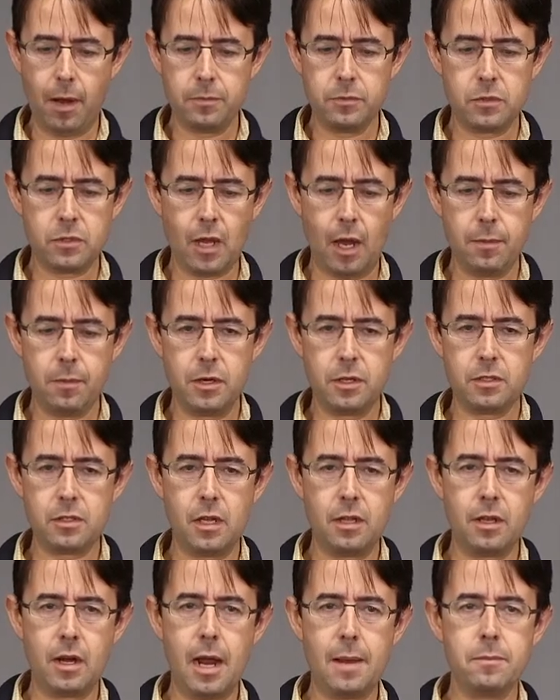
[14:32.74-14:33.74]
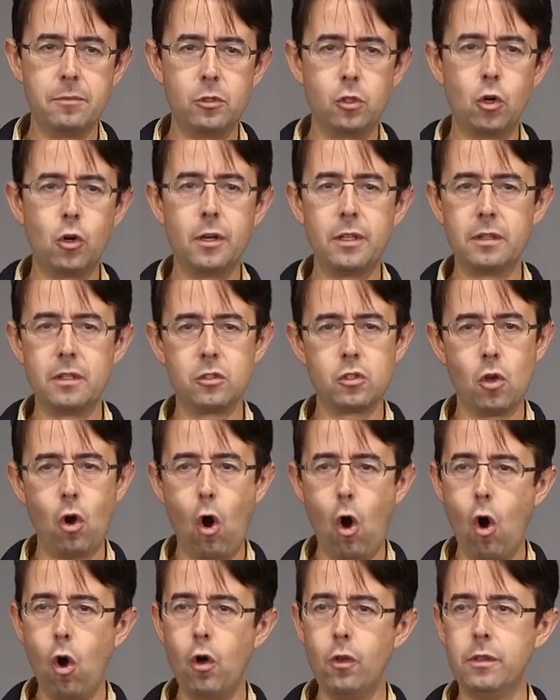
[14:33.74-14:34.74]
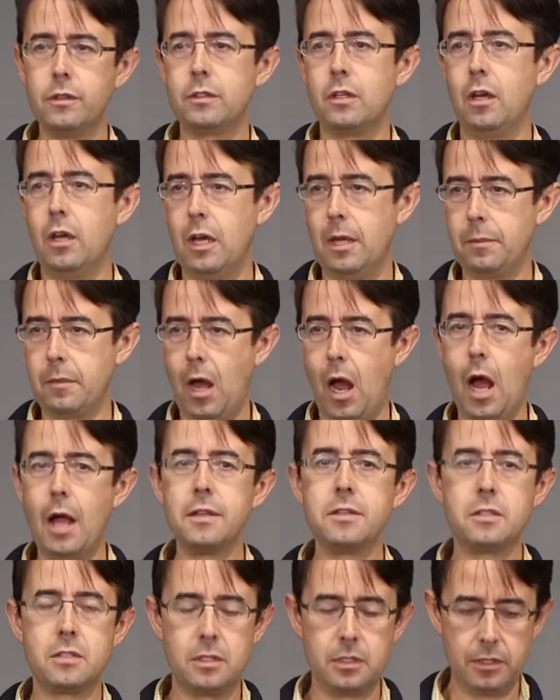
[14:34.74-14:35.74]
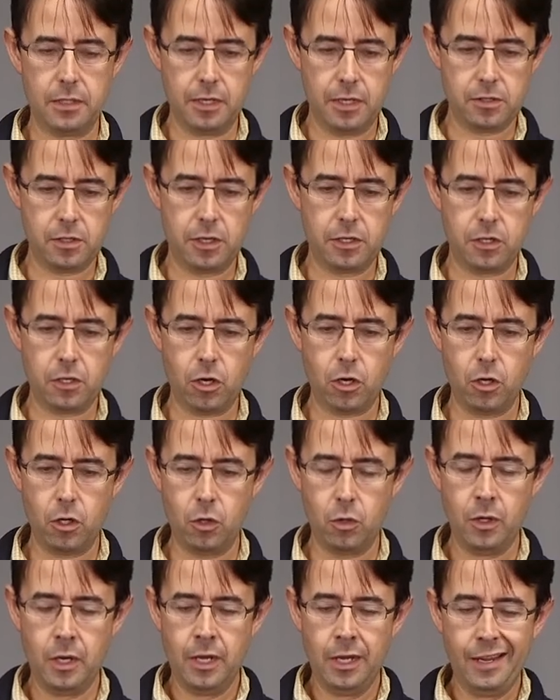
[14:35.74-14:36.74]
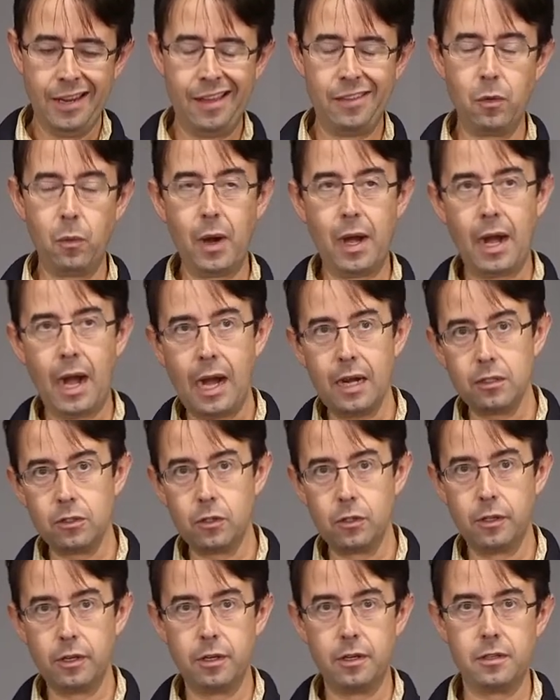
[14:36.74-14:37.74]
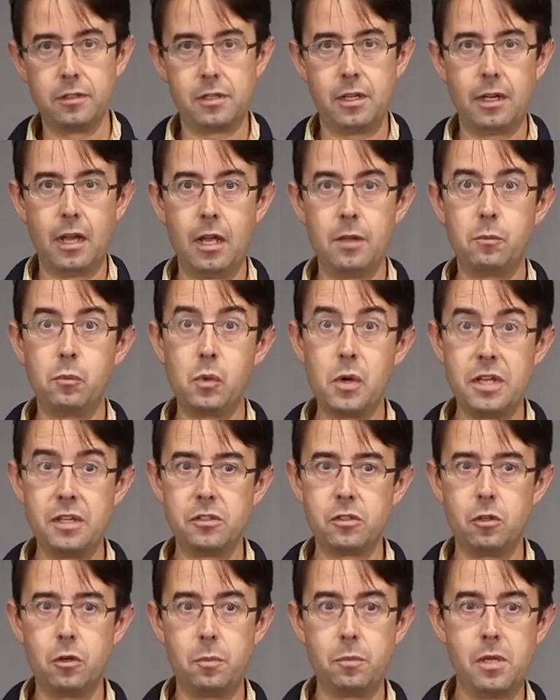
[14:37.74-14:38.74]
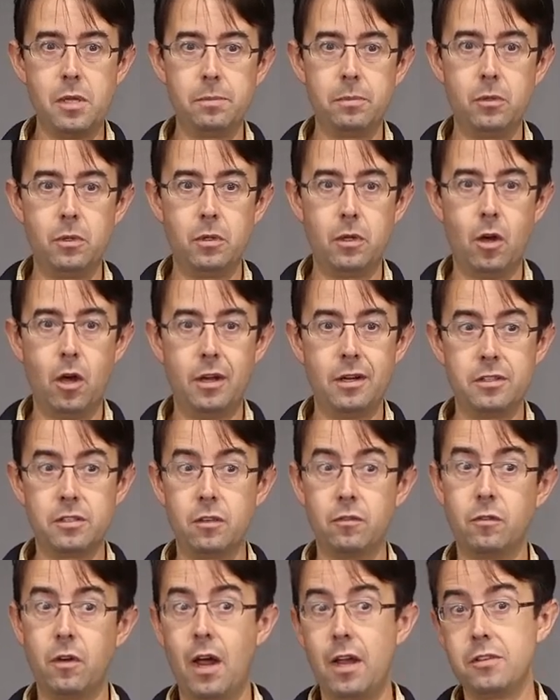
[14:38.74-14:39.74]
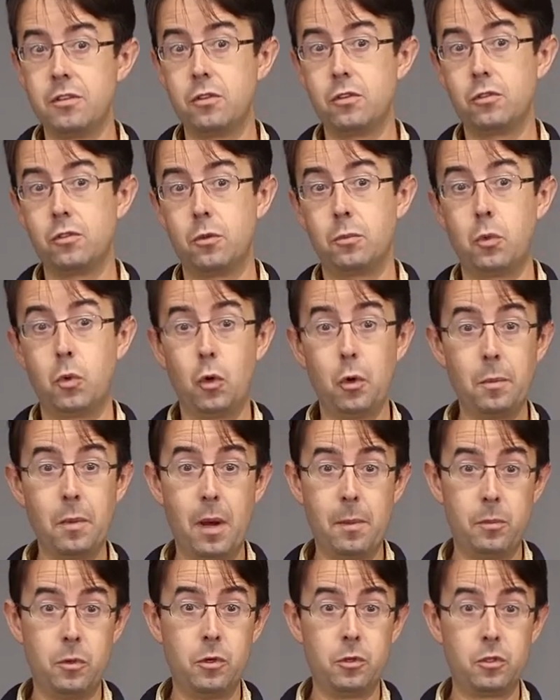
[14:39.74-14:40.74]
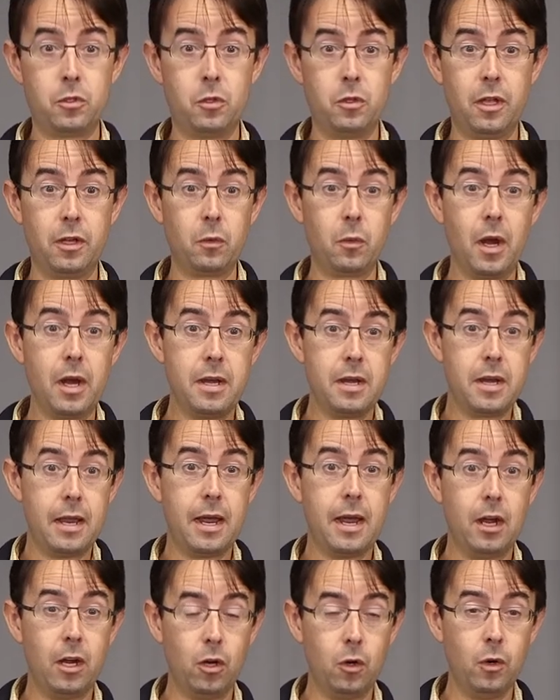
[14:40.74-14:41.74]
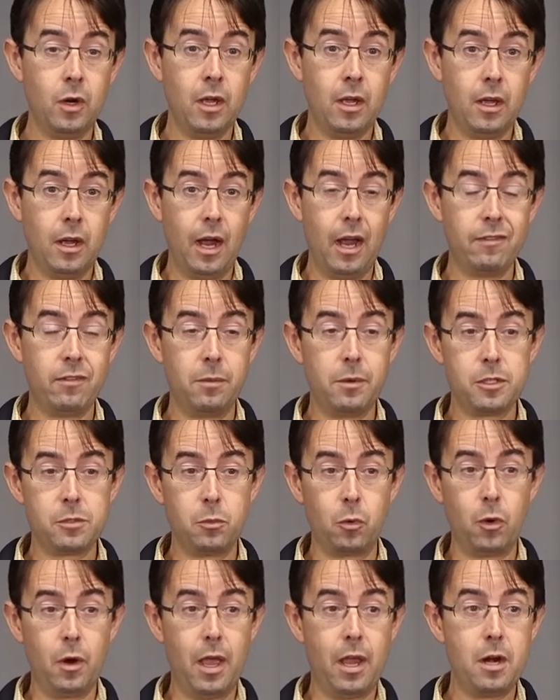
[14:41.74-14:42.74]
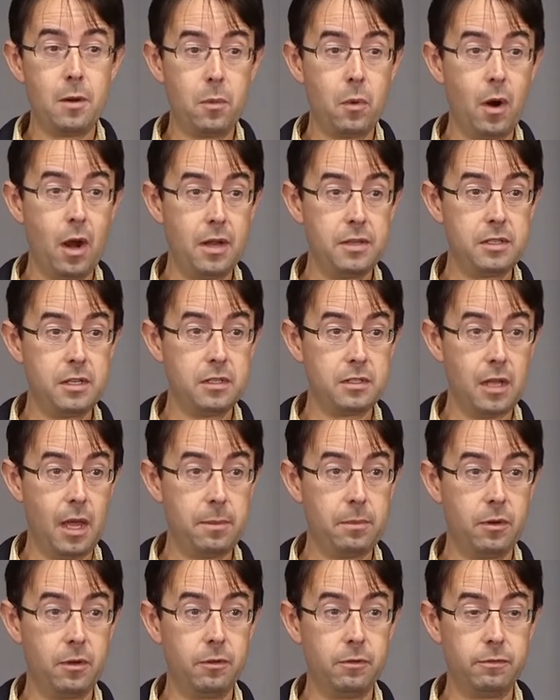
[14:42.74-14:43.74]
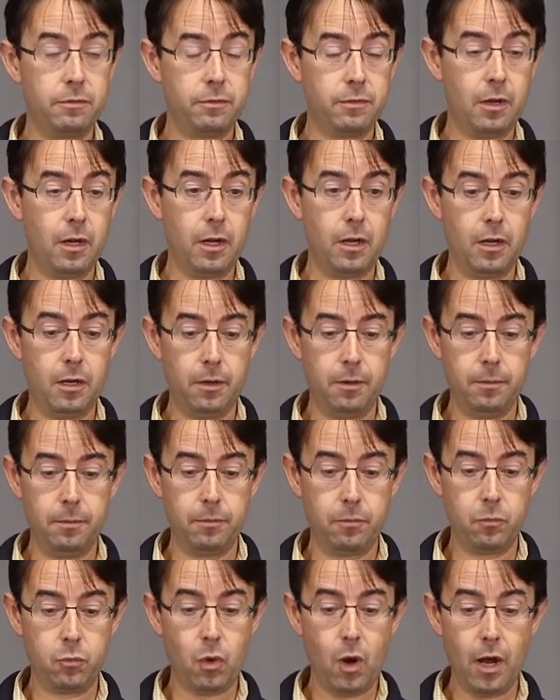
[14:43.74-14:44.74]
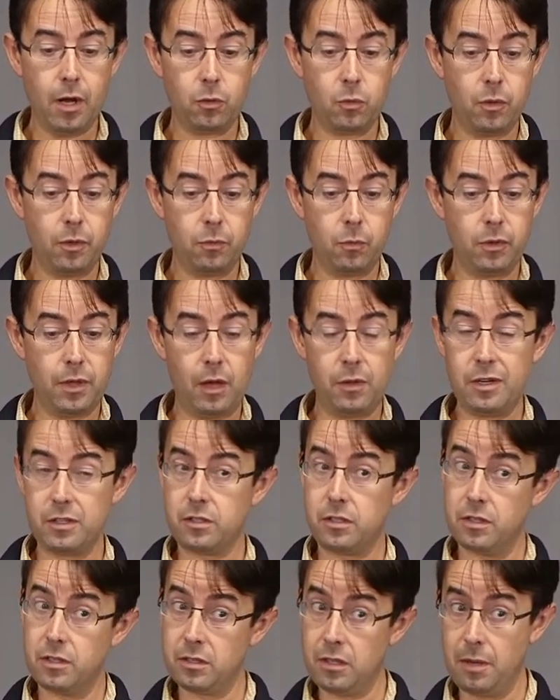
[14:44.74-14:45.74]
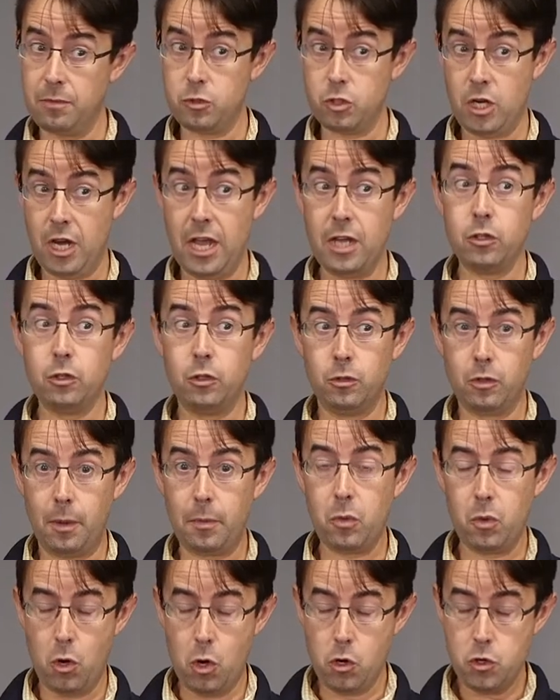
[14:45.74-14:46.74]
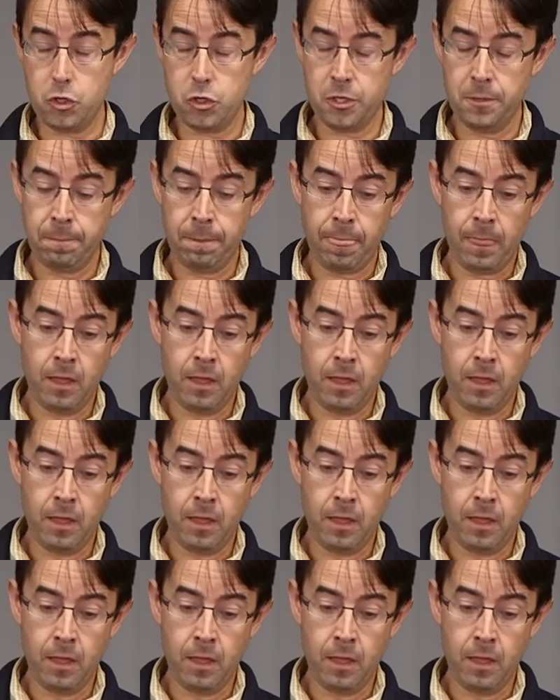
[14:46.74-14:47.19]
I'm, I'm going to say that I'm learning this all the time, constantly as I go. And the way I learn it is like I bring certain people on as advisors or board members. So, like right now, I have a much more enterprisey type of um, product without necessarily the same channel approach.